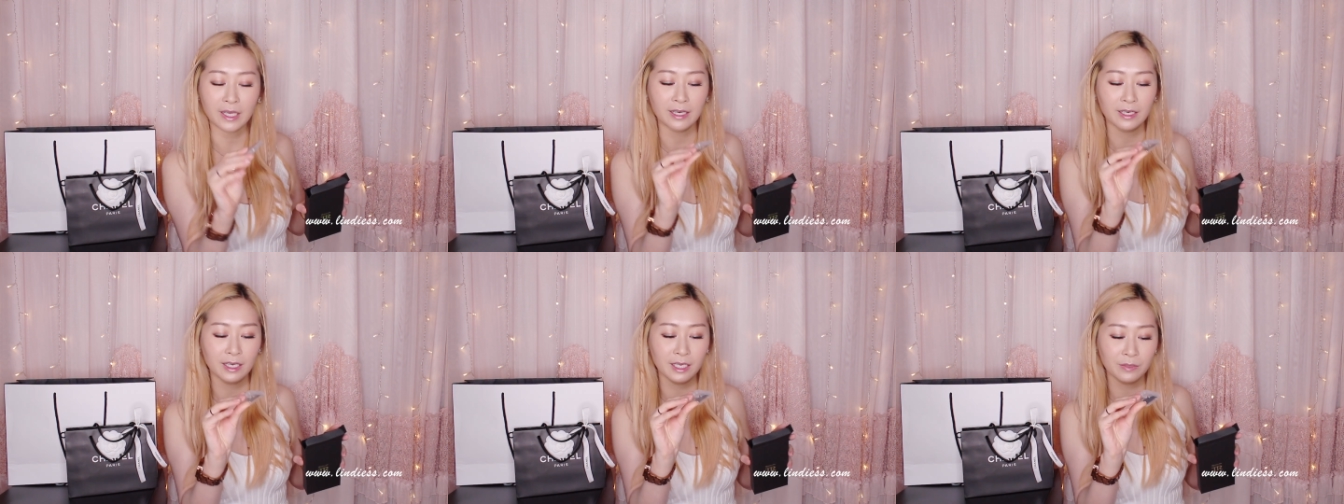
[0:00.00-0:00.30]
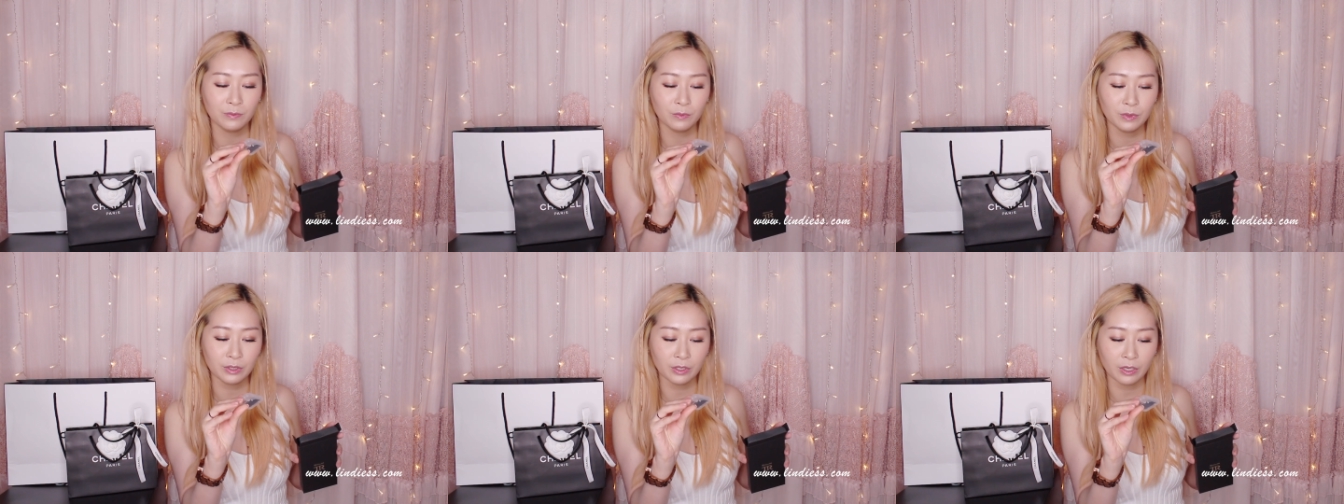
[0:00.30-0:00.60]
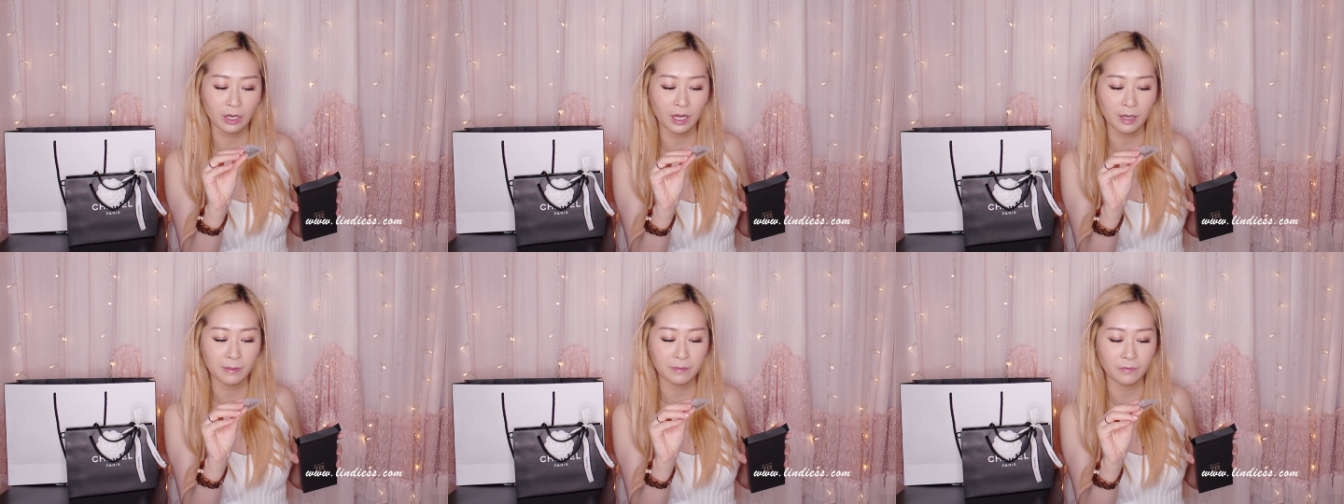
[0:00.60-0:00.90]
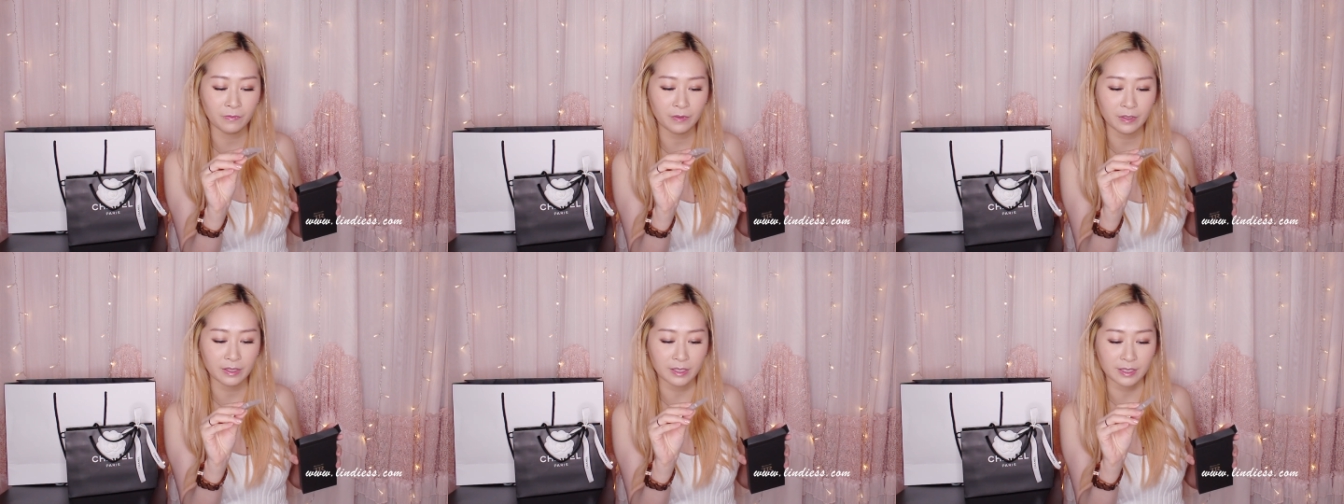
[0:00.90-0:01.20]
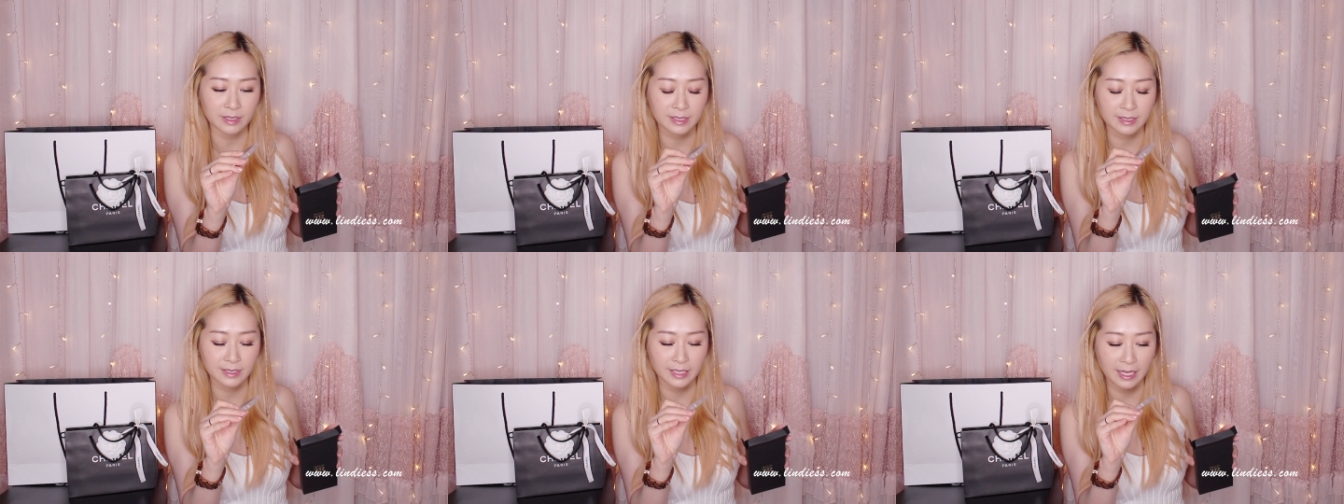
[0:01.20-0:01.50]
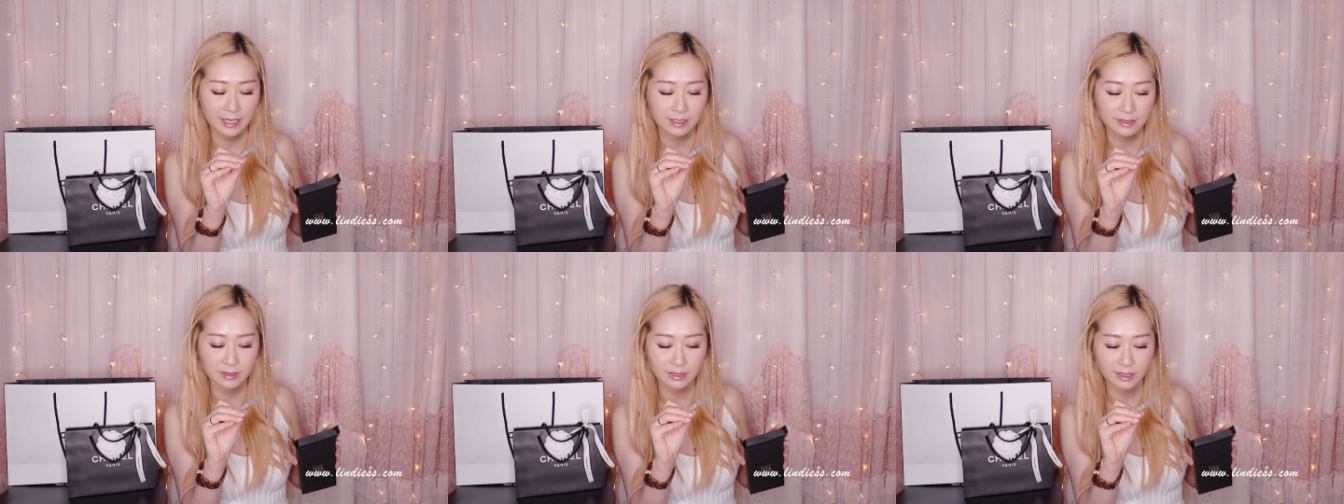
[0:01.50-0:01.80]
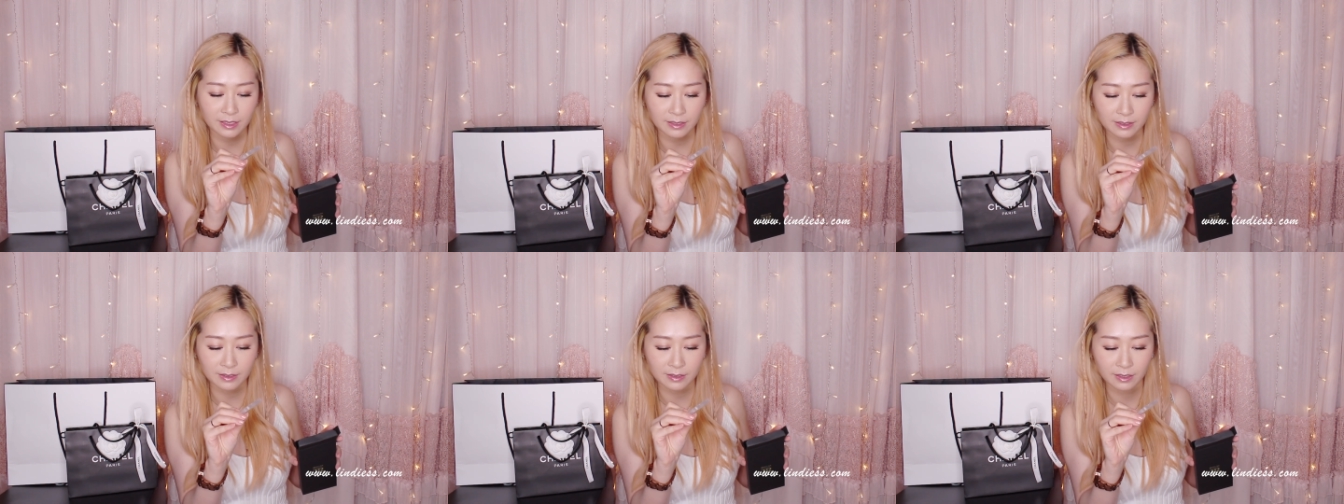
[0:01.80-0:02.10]
that it would come with a
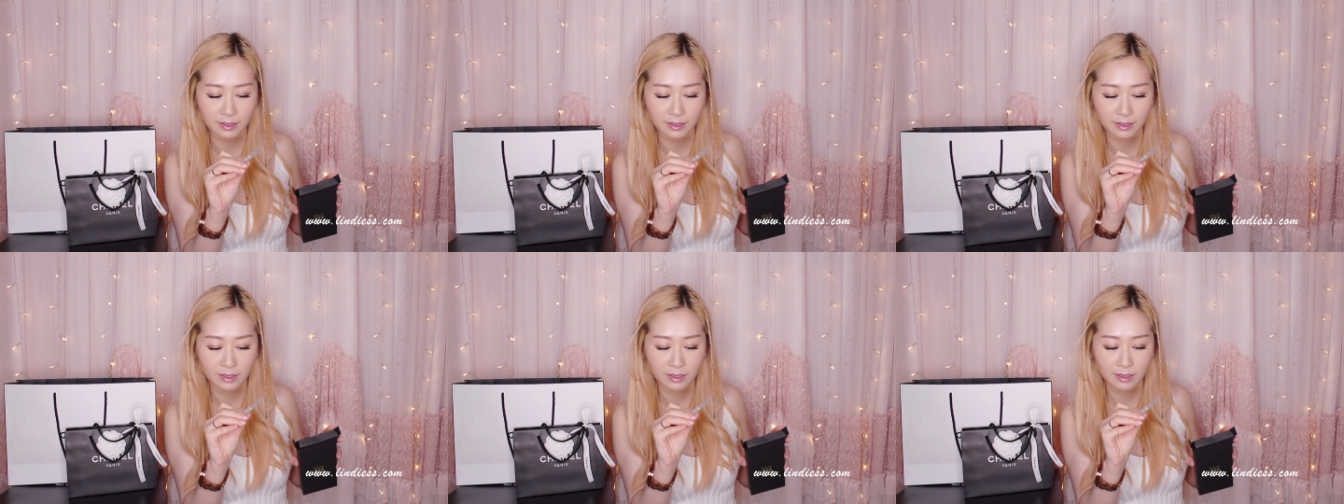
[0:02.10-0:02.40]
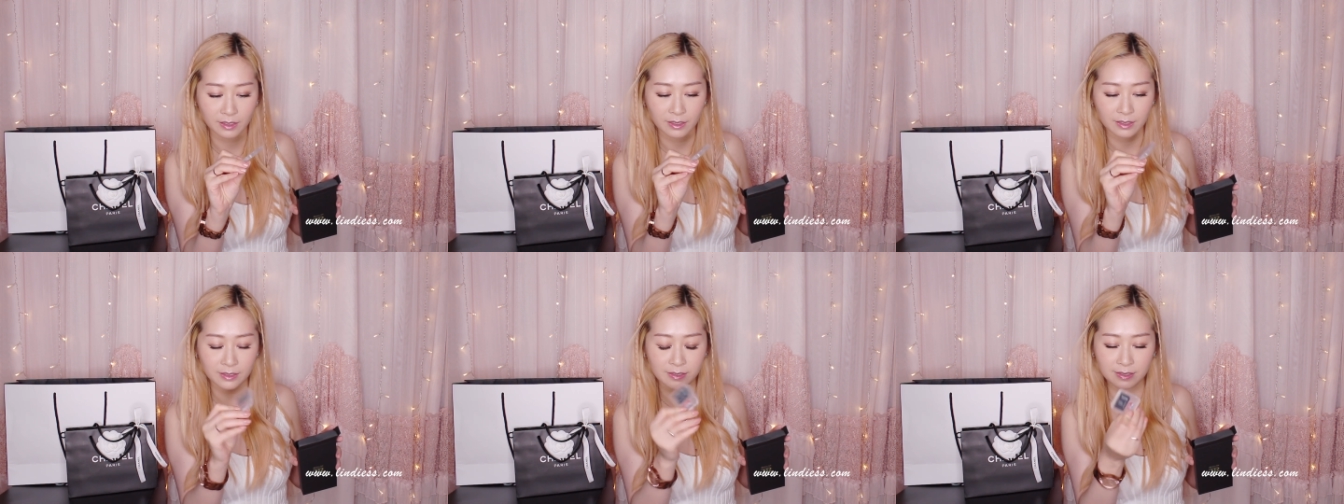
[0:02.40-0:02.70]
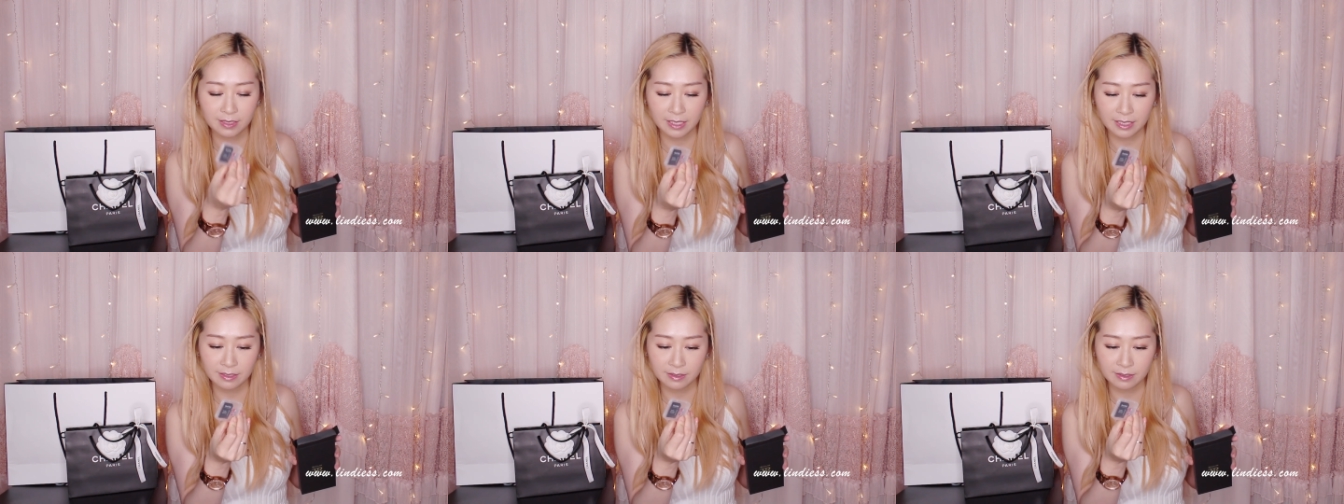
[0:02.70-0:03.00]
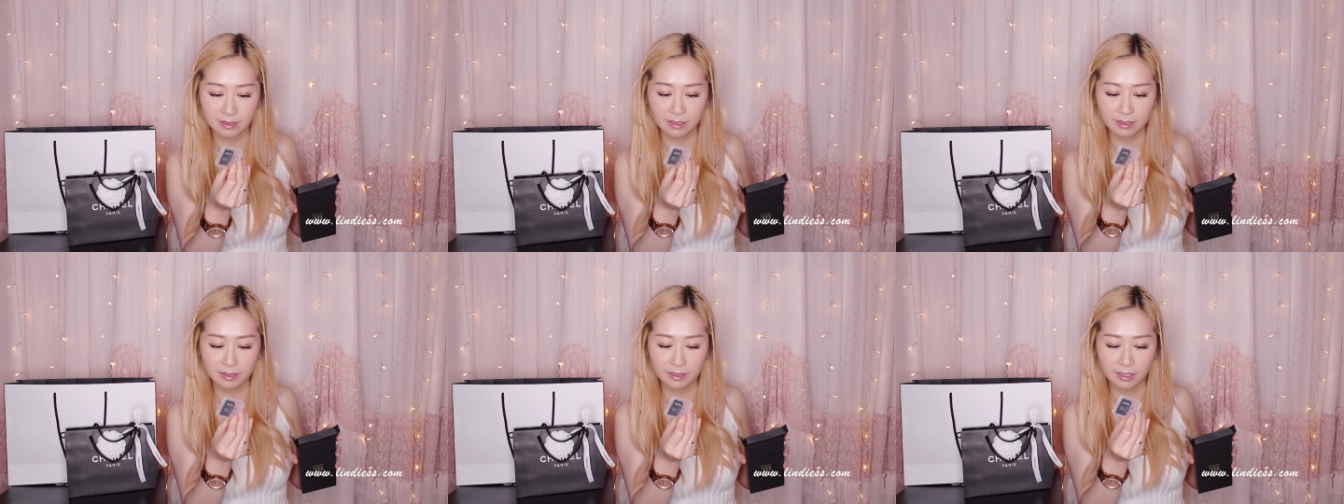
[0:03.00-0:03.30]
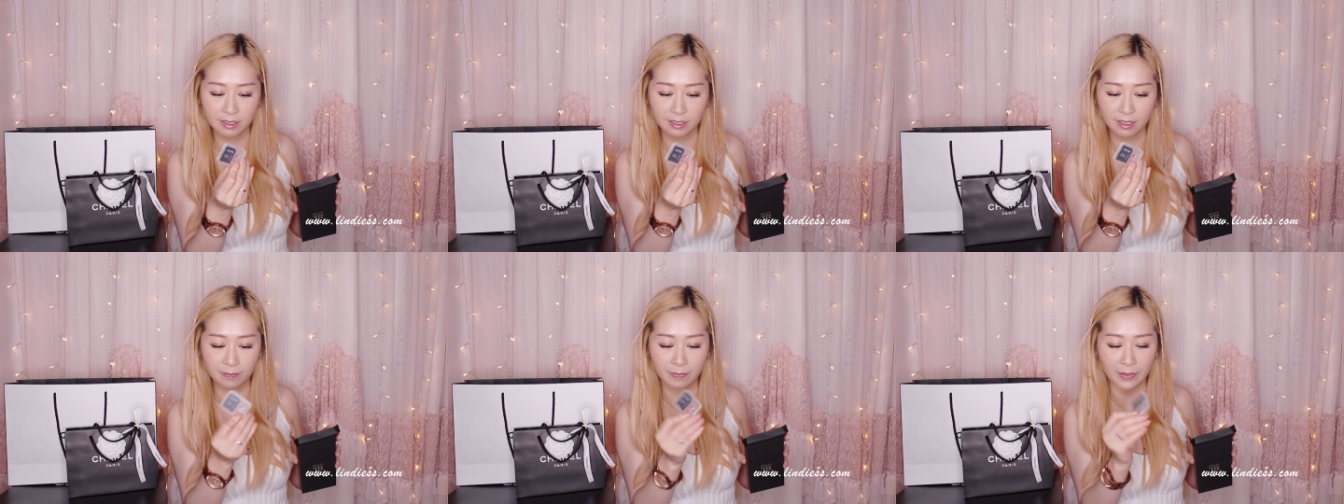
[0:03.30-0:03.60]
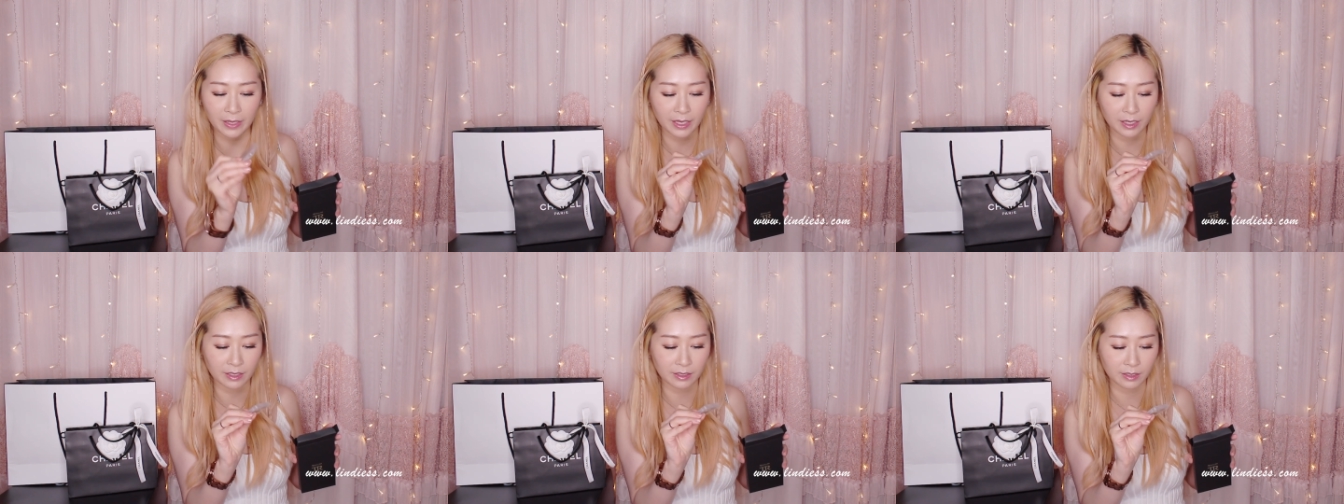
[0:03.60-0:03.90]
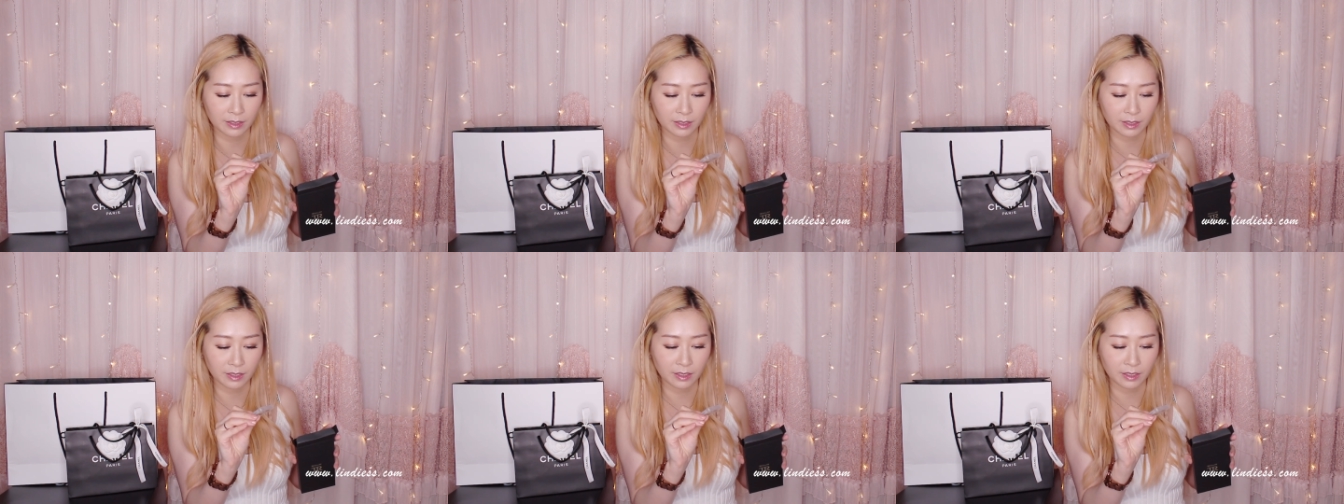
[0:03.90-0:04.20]
Scandex 16 gigabyte